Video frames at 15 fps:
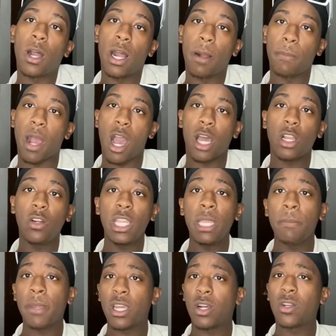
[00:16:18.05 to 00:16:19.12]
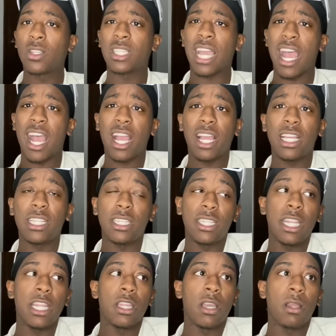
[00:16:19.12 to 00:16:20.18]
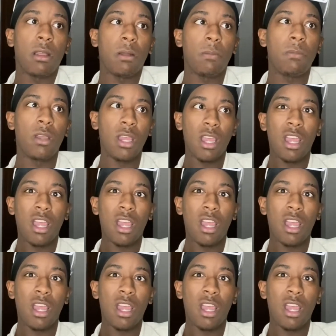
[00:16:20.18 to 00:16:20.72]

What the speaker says: Auto emails, I've seen them